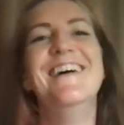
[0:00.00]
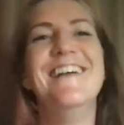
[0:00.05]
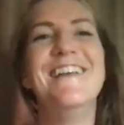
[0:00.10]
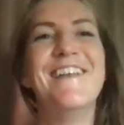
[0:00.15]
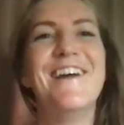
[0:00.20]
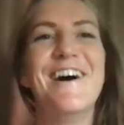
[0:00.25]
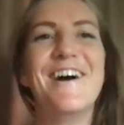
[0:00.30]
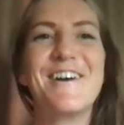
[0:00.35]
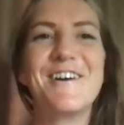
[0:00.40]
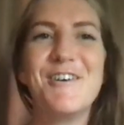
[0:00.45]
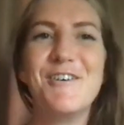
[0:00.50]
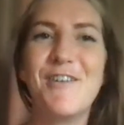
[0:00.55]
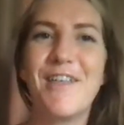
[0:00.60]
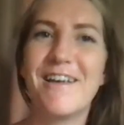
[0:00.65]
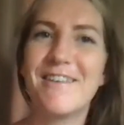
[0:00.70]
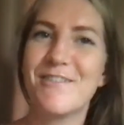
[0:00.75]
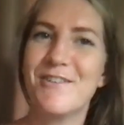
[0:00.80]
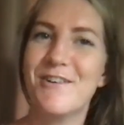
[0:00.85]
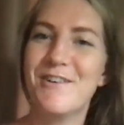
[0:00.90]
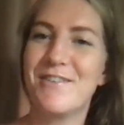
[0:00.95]
No, cool,
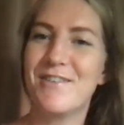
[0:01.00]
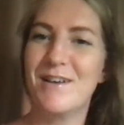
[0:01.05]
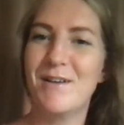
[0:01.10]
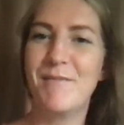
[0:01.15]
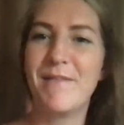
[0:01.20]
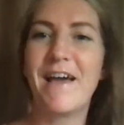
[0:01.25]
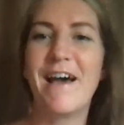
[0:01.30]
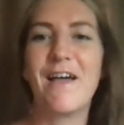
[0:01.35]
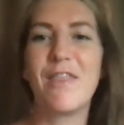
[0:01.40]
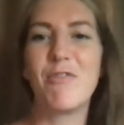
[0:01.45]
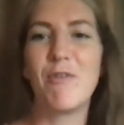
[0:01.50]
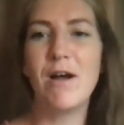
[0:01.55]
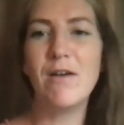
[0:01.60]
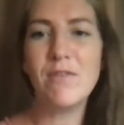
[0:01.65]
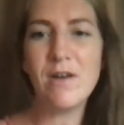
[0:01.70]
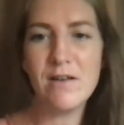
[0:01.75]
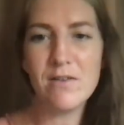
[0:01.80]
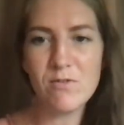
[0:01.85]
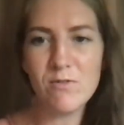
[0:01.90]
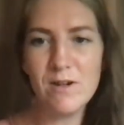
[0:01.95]
that's awesome. Yeah,
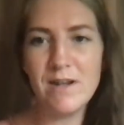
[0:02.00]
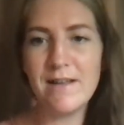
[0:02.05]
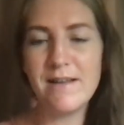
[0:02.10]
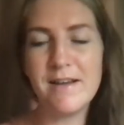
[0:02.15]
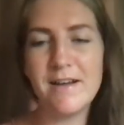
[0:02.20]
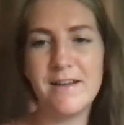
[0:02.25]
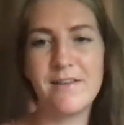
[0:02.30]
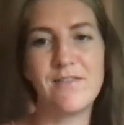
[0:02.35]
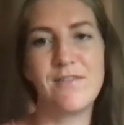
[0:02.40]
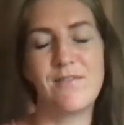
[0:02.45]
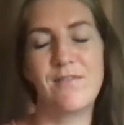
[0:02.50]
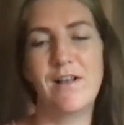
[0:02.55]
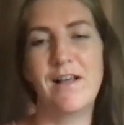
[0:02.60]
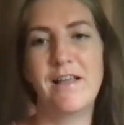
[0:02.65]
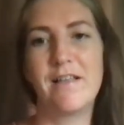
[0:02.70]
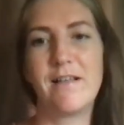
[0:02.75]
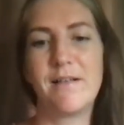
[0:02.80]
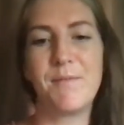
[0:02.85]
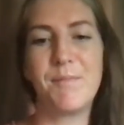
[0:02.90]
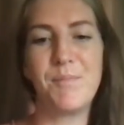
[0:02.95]
ThriveCart's really good.
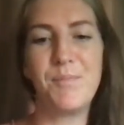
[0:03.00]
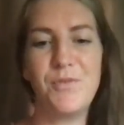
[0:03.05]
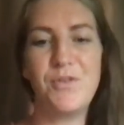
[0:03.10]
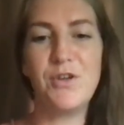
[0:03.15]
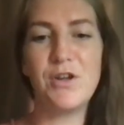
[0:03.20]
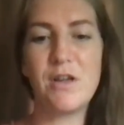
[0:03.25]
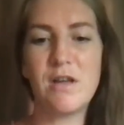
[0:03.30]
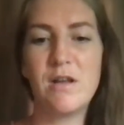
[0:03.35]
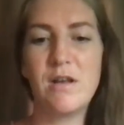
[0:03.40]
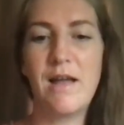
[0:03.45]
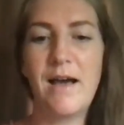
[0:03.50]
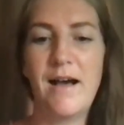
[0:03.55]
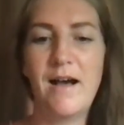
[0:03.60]
Like you can